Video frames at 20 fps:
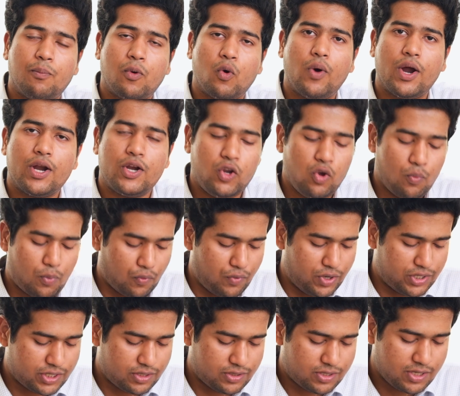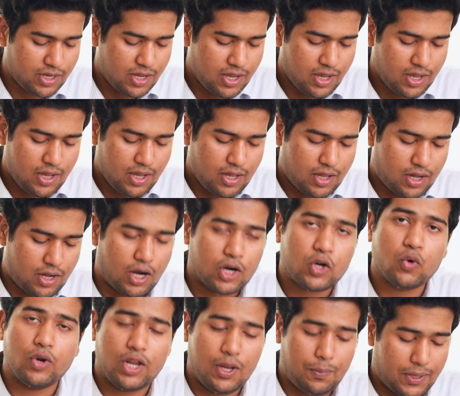provide new provisions
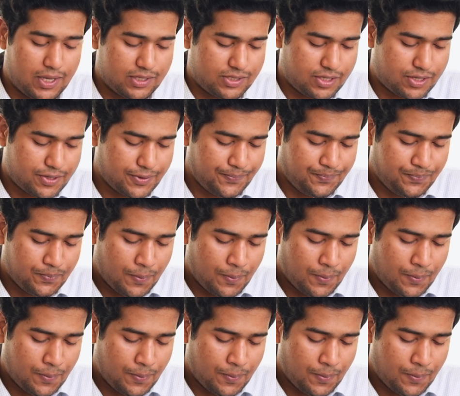to replace it.